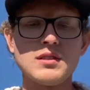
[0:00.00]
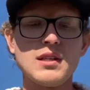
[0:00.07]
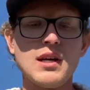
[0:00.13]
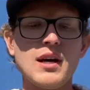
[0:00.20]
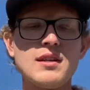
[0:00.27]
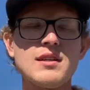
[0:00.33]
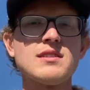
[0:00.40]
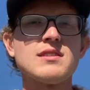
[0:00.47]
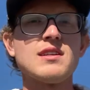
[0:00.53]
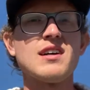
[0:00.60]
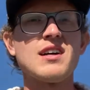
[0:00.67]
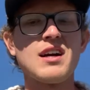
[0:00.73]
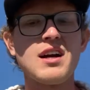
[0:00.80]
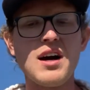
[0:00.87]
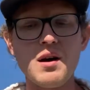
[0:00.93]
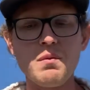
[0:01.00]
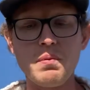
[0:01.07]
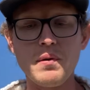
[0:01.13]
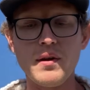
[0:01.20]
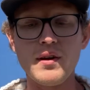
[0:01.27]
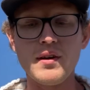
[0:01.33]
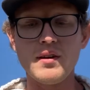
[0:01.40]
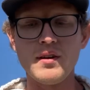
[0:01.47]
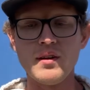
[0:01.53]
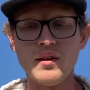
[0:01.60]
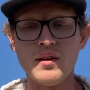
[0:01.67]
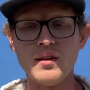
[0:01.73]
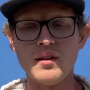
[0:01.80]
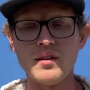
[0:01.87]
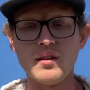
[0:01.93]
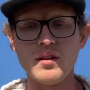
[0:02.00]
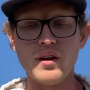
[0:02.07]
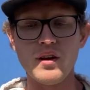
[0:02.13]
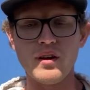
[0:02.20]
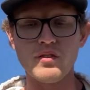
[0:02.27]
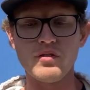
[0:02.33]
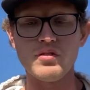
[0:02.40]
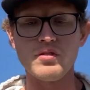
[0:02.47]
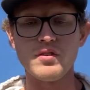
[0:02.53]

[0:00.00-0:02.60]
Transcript: That is agape love.